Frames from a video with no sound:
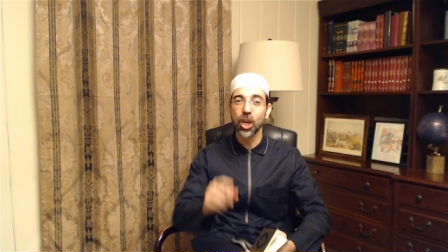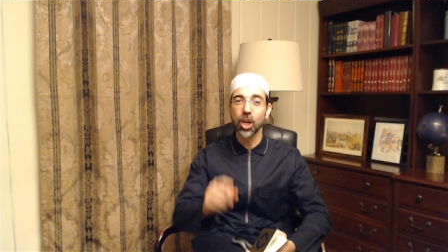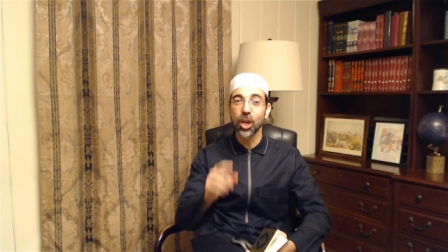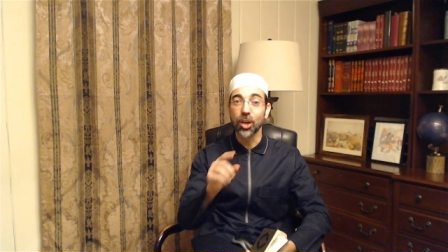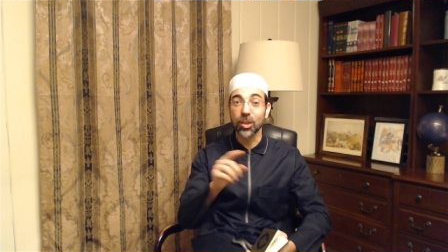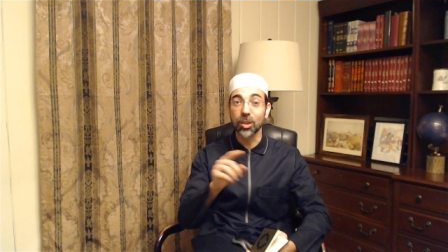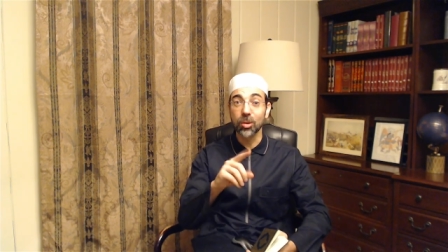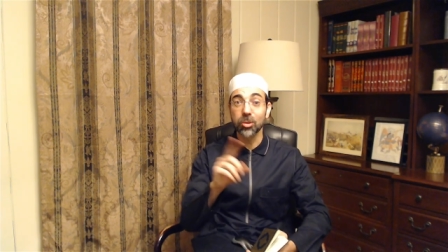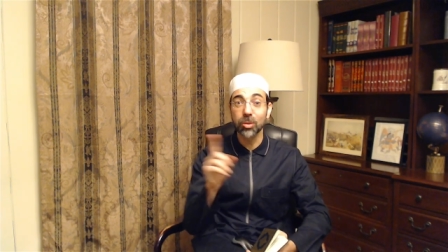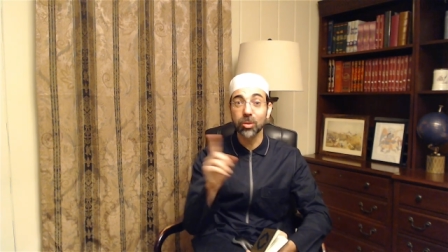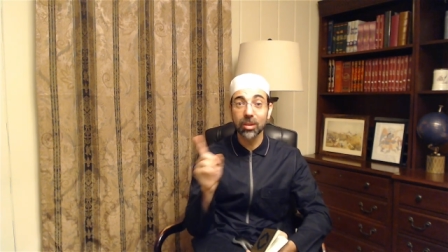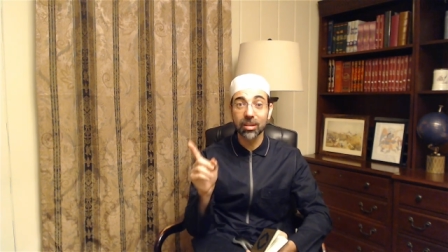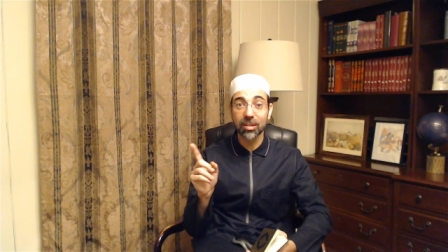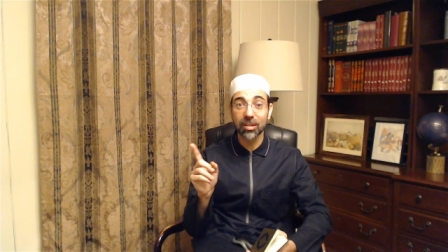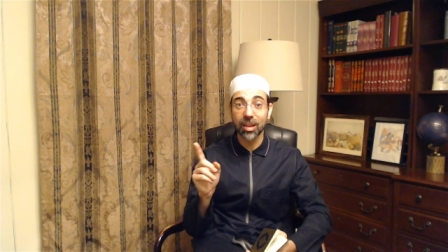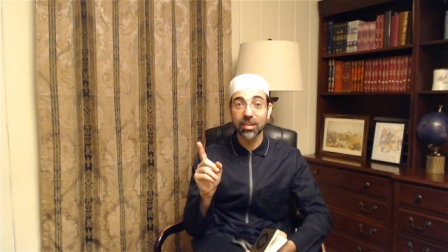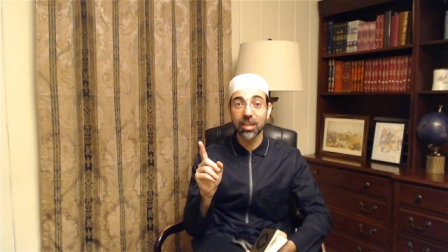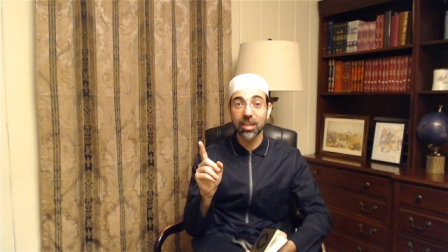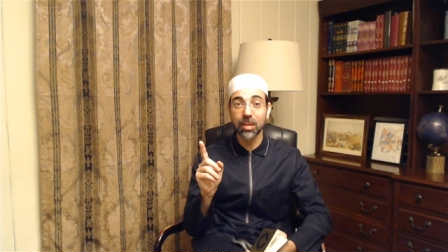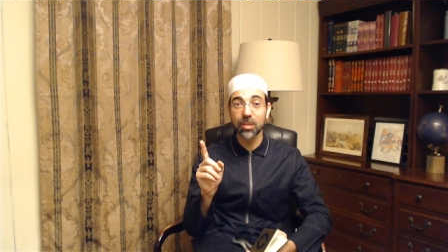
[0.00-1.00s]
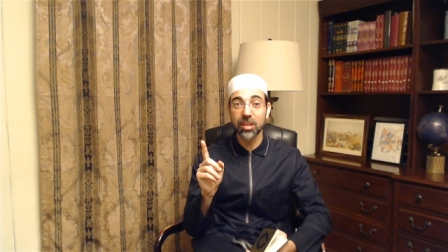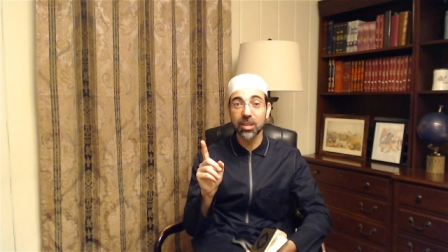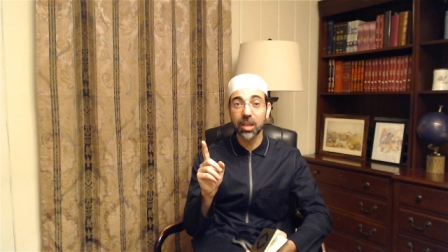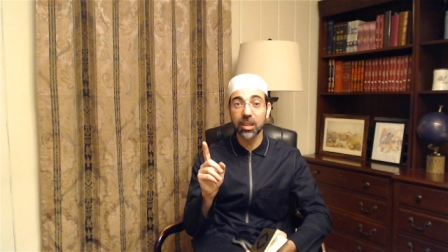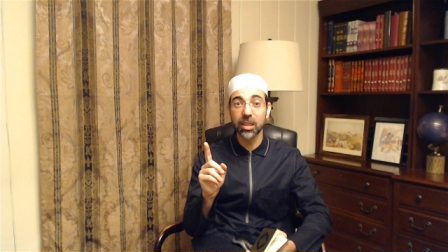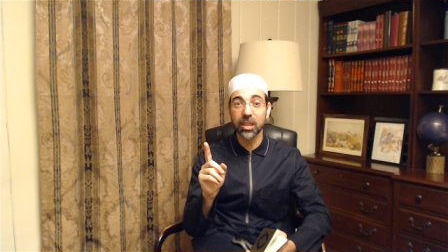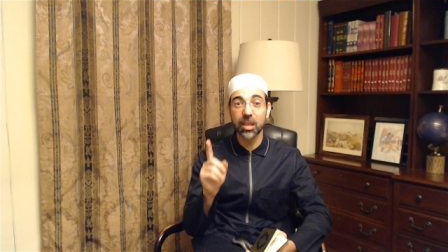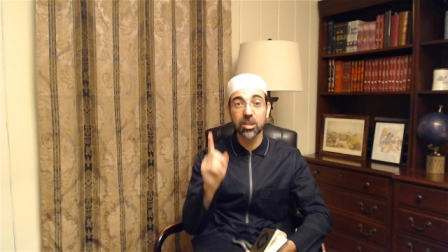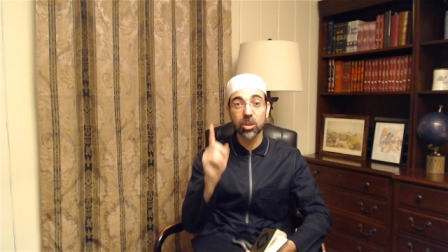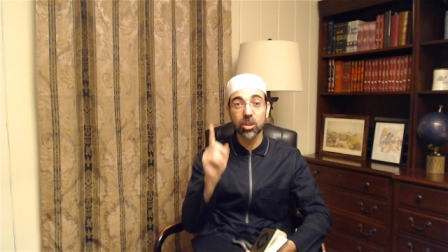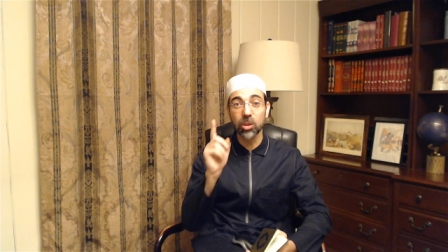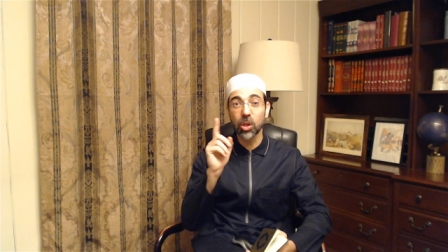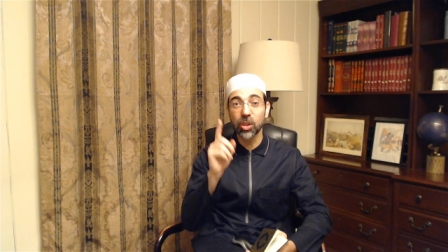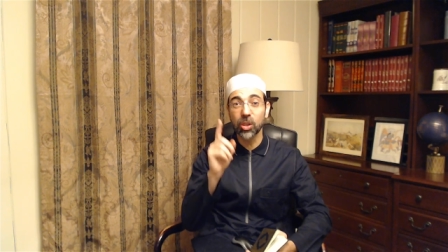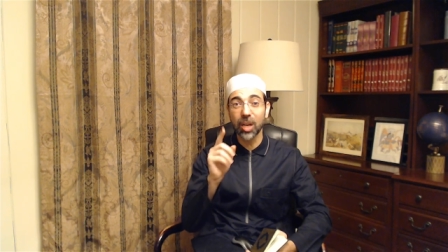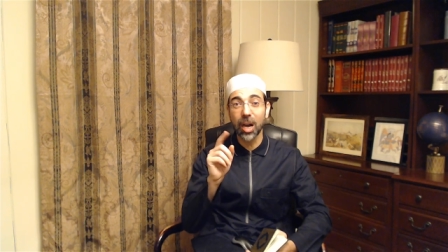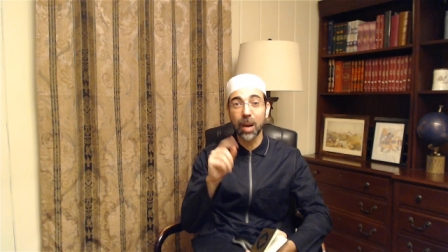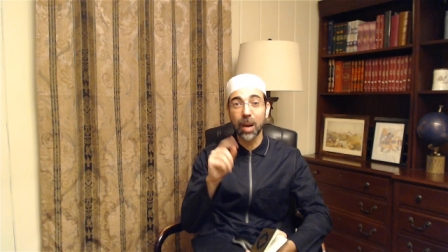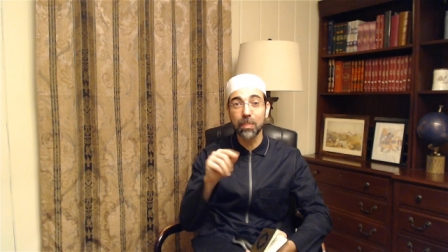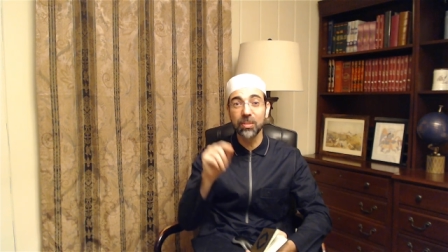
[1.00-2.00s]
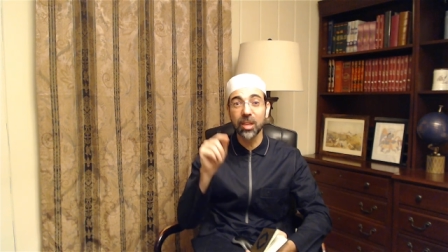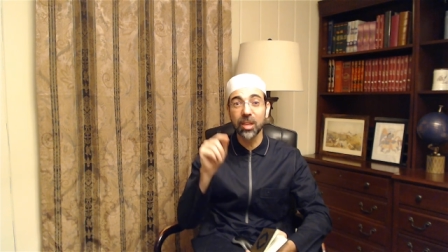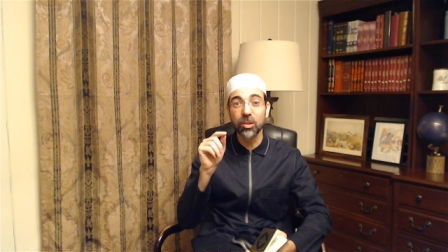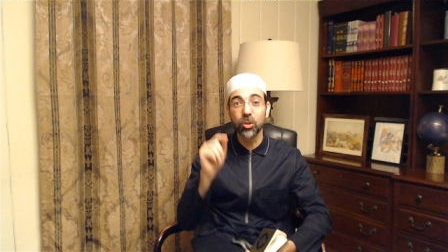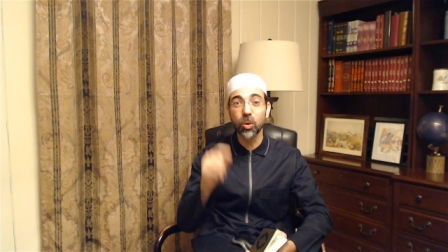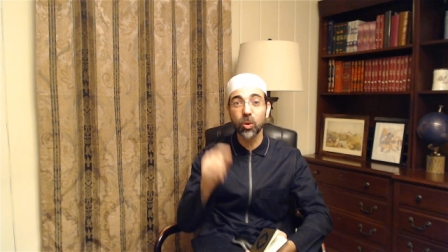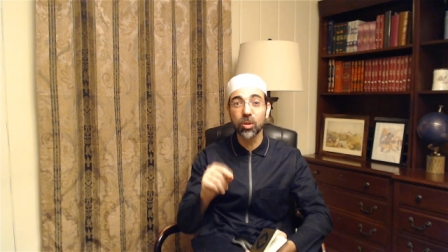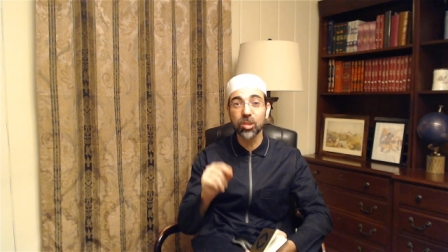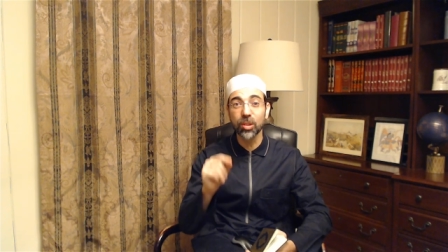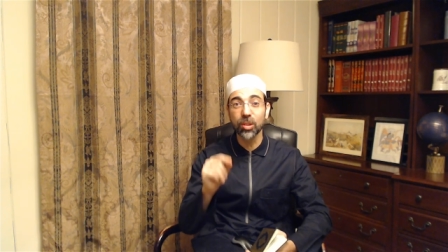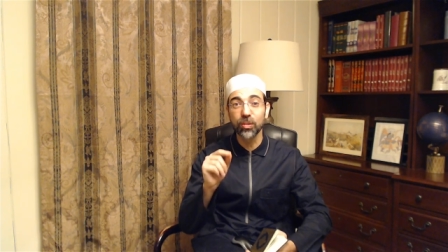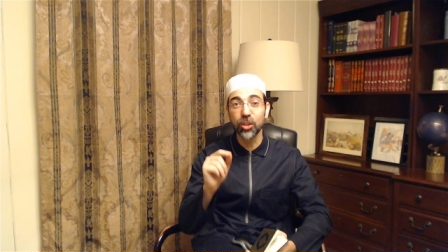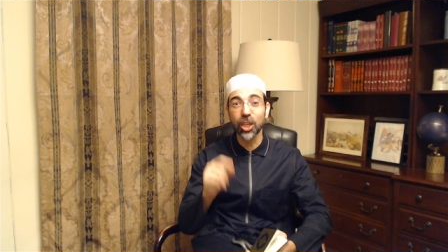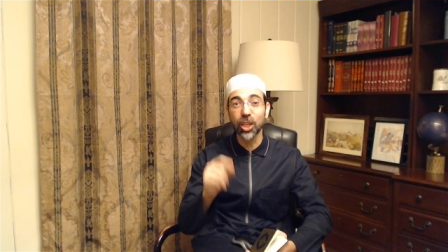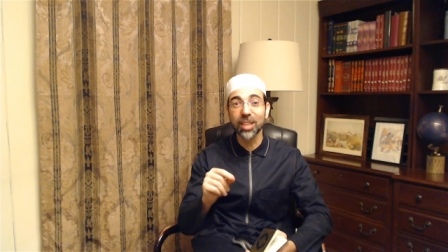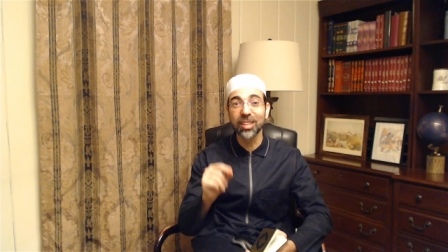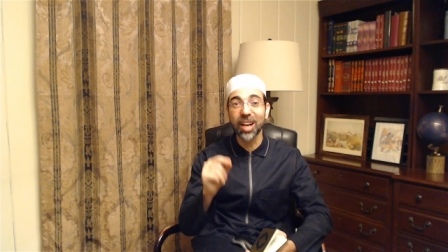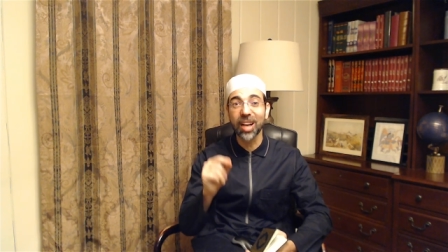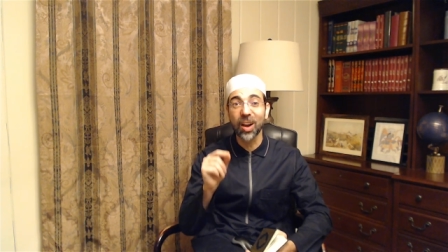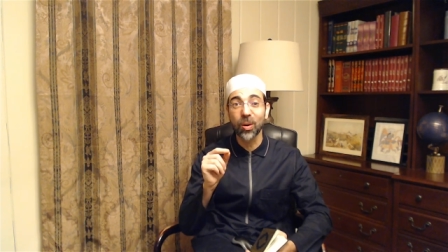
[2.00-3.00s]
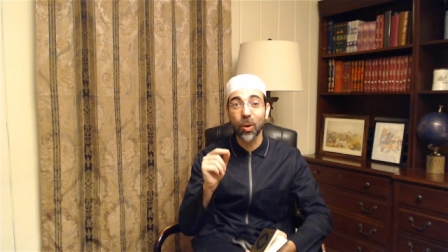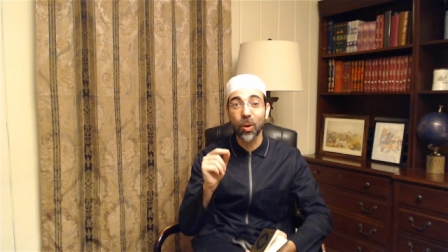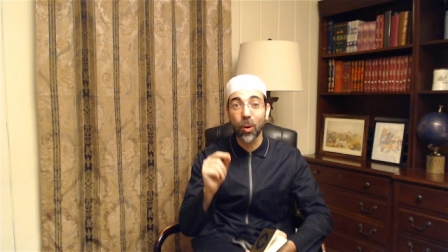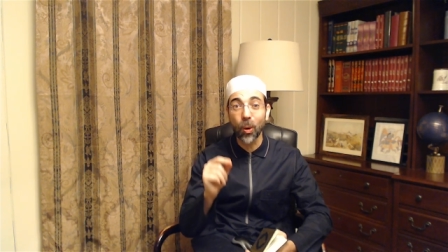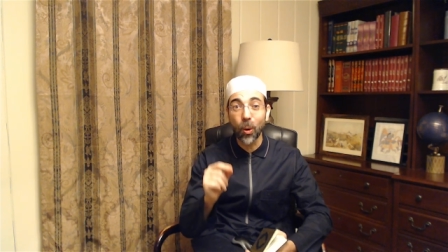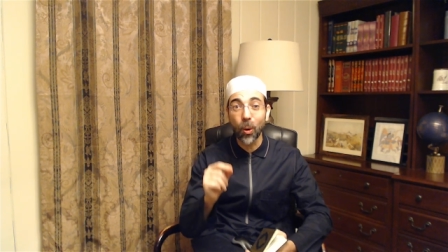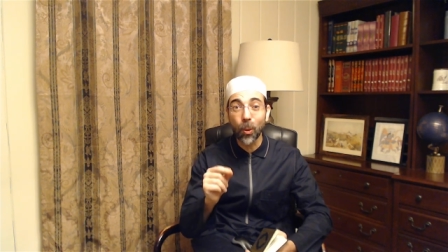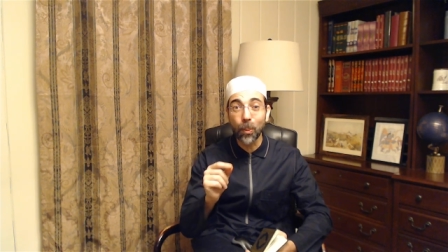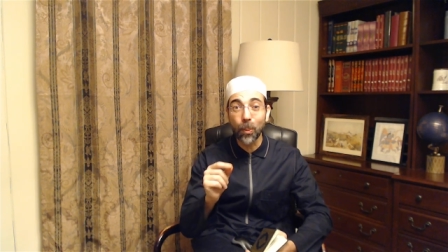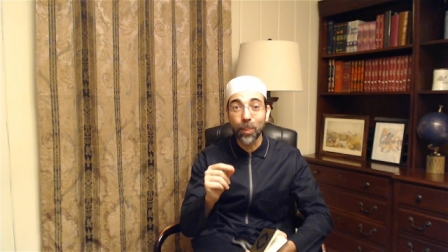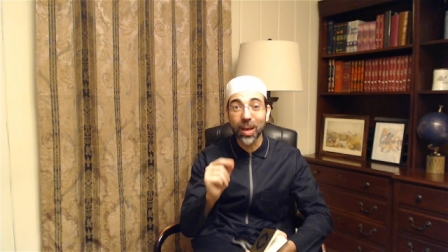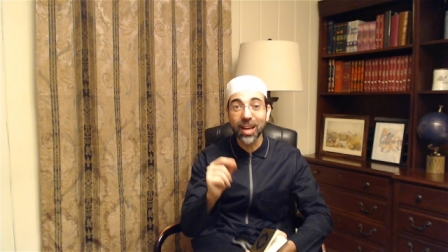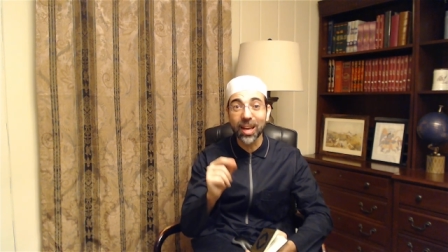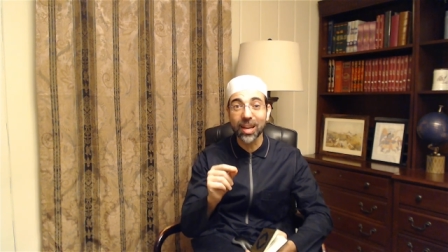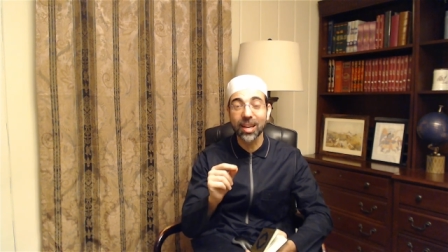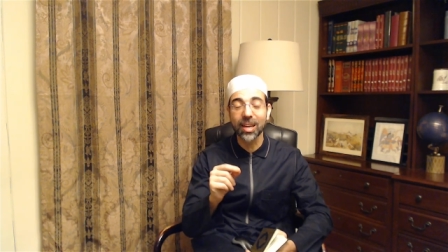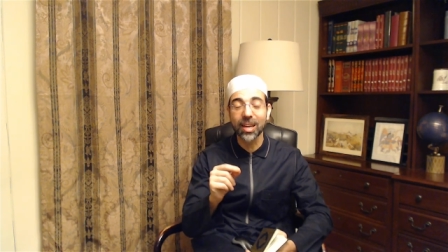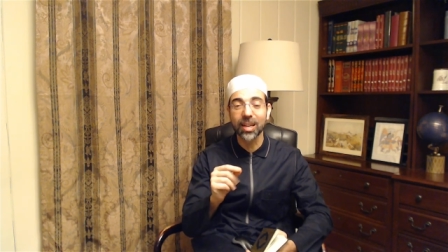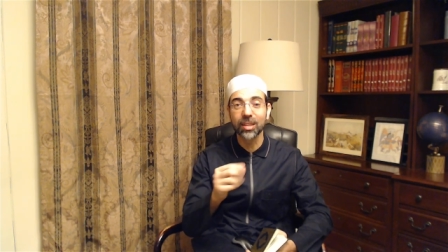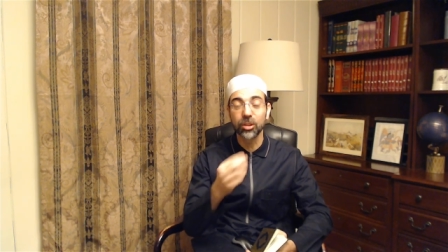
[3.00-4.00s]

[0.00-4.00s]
Rasulullah is telling us, look up, the doors of Jannah are open.